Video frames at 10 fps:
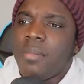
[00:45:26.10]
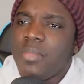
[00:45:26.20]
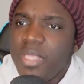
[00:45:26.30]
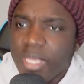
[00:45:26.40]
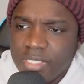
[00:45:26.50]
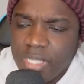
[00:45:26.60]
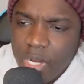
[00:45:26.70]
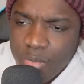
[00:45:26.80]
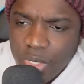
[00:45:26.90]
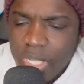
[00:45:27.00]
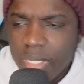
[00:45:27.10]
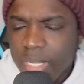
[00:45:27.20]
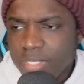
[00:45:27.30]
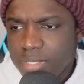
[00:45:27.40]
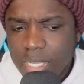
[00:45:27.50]
Yes, sorry about that,
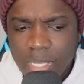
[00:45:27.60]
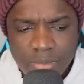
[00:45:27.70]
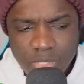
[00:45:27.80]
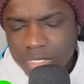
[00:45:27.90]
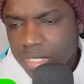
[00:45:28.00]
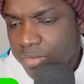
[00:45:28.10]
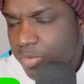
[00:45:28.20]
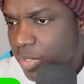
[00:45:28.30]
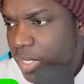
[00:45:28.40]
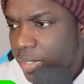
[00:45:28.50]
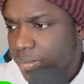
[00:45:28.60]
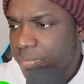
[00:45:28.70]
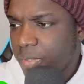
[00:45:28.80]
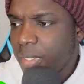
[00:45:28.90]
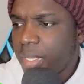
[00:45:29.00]
guys. Just got a phone call.
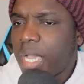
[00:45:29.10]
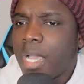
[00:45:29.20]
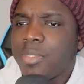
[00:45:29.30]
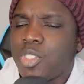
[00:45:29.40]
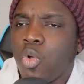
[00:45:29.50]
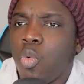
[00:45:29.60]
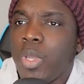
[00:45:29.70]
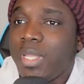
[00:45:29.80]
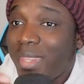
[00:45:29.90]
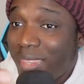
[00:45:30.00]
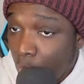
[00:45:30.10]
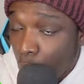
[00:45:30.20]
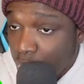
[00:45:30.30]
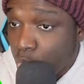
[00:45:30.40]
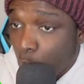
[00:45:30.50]
So with
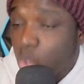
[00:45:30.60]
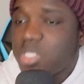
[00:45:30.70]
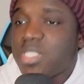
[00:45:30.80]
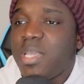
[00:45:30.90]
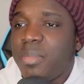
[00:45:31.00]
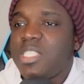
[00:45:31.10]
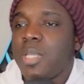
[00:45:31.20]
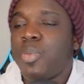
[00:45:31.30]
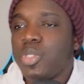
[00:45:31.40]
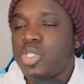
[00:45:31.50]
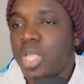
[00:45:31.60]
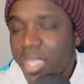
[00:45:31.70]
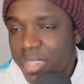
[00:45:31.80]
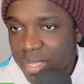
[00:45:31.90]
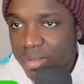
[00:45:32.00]
those statements you put
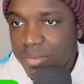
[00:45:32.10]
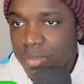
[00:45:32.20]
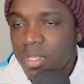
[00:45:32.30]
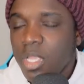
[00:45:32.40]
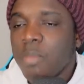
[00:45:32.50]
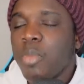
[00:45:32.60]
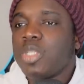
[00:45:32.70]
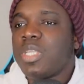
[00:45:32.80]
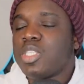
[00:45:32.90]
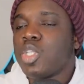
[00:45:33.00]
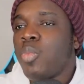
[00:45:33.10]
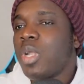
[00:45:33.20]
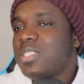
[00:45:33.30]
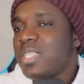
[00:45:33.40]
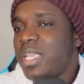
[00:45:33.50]
together, but
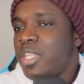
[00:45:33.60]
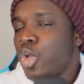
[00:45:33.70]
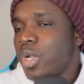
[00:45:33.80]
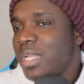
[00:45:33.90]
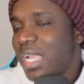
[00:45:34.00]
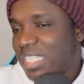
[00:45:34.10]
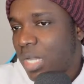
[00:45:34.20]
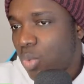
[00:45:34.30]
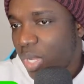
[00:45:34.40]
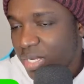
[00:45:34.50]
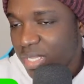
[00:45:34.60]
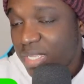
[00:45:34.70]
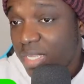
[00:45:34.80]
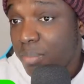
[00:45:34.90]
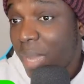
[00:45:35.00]
someone saying you're not a wonder
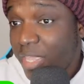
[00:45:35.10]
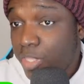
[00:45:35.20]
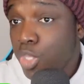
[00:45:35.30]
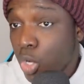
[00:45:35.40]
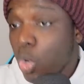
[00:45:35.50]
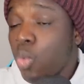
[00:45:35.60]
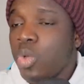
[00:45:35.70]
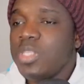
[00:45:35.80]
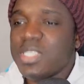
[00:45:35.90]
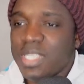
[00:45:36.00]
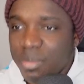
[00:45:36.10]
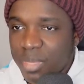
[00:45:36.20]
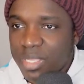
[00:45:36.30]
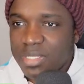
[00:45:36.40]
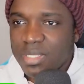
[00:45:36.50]
kid by your own
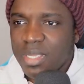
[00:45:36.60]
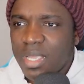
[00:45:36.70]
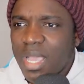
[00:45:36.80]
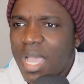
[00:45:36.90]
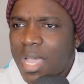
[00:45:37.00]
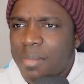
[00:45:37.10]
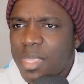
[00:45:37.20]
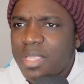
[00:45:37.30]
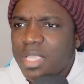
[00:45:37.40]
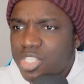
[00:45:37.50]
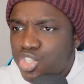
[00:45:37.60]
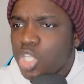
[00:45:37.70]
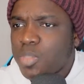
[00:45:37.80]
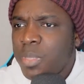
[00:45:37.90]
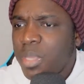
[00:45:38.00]
statement, it is
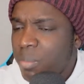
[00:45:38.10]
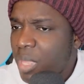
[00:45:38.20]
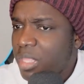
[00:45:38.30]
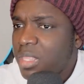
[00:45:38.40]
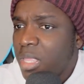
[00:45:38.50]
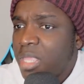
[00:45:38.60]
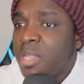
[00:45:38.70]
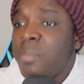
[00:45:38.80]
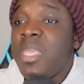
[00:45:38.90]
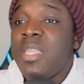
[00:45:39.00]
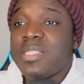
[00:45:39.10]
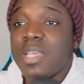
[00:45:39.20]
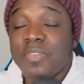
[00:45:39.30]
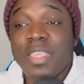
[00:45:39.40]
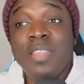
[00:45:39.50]
just in the means
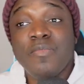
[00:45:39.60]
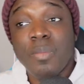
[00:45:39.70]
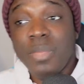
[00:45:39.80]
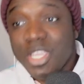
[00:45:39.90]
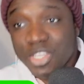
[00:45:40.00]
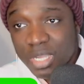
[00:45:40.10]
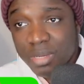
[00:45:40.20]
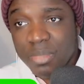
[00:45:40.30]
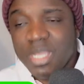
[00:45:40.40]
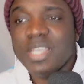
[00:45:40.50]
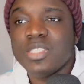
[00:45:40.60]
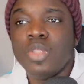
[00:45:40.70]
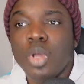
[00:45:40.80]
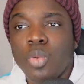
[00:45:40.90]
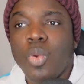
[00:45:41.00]
of information, because
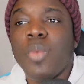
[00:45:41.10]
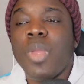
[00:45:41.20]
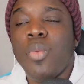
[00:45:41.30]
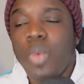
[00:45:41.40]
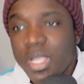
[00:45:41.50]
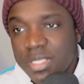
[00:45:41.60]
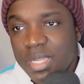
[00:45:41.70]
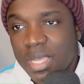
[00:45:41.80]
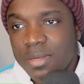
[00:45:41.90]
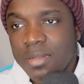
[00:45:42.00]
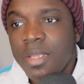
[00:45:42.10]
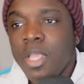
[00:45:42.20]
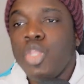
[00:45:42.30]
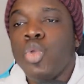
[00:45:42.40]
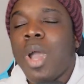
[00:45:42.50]
look, what we are waiting on,
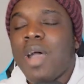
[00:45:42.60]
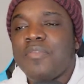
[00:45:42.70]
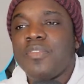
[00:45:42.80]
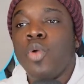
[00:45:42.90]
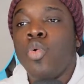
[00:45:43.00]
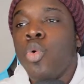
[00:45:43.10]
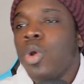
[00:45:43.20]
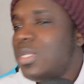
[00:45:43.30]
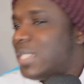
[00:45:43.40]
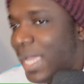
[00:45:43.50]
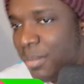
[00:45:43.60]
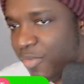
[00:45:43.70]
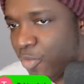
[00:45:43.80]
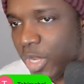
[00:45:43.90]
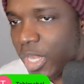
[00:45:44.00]
you have the whole time
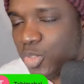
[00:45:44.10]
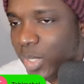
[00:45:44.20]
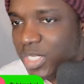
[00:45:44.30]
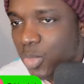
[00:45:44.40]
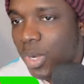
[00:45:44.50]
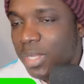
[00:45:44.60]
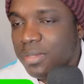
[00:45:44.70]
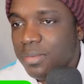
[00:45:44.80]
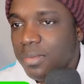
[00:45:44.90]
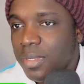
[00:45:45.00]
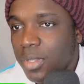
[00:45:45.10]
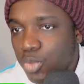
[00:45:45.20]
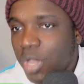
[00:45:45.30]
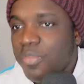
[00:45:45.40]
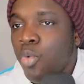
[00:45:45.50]
before you're 21.
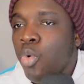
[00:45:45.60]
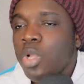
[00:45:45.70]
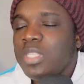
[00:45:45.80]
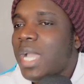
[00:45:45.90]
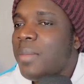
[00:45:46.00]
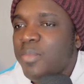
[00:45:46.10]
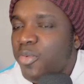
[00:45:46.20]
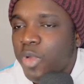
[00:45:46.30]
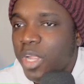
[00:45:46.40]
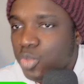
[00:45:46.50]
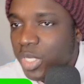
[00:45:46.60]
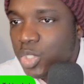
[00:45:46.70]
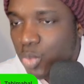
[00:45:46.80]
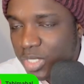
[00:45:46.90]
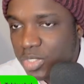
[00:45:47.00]
You have the whole time before you're
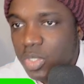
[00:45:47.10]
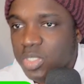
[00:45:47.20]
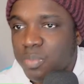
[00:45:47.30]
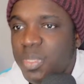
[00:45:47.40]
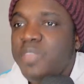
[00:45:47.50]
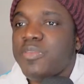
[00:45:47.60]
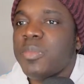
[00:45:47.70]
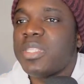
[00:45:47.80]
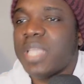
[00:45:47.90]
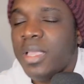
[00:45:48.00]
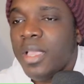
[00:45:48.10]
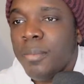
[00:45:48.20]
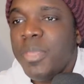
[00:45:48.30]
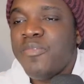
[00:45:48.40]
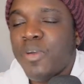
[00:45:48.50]
21 to just beef up
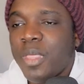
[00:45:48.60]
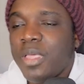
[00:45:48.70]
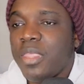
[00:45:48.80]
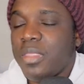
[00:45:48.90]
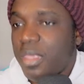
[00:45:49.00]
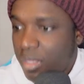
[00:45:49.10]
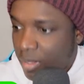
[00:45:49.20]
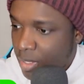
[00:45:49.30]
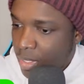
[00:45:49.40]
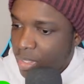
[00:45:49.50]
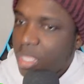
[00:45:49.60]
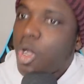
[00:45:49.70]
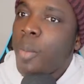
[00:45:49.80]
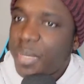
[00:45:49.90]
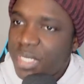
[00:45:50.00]
the
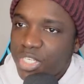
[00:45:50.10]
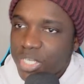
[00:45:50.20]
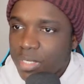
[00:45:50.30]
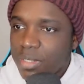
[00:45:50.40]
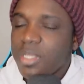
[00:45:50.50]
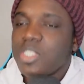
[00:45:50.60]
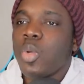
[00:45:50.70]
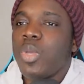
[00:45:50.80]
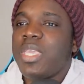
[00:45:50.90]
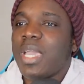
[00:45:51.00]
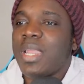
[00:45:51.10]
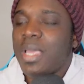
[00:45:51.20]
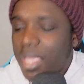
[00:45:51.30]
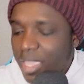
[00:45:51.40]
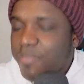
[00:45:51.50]
competition, so we can
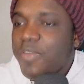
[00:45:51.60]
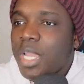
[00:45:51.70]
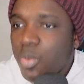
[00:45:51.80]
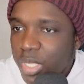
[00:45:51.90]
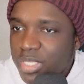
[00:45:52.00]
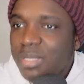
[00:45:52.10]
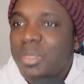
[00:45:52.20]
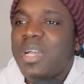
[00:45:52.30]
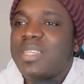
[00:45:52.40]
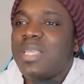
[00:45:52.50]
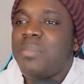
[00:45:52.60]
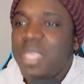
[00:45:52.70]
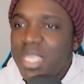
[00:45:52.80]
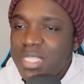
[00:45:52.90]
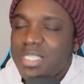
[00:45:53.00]
evaluate it, because it
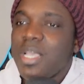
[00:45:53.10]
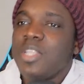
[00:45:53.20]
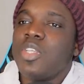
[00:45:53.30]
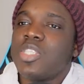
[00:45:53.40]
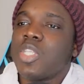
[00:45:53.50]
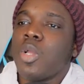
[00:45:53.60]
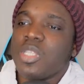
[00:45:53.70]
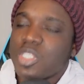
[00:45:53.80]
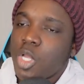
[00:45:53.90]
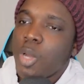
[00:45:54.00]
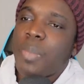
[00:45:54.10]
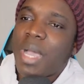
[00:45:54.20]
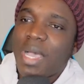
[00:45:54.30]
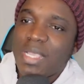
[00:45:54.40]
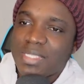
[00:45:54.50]
means to
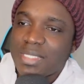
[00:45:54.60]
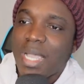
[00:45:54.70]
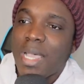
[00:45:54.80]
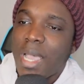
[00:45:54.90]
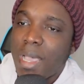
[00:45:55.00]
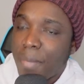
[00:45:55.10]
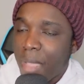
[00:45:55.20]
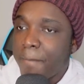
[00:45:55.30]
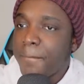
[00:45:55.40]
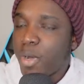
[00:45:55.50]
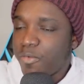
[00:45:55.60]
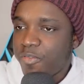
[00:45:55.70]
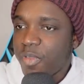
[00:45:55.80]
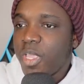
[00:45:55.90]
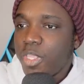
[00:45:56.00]
surpass
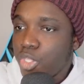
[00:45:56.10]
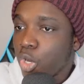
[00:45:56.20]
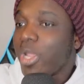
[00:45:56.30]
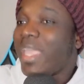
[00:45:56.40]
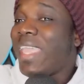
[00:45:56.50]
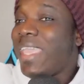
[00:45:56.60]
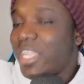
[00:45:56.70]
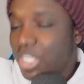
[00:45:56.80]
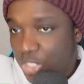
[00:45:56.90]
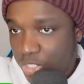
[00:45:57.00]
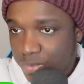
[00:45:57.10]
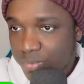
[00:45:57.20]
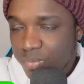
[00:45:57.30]
above your age.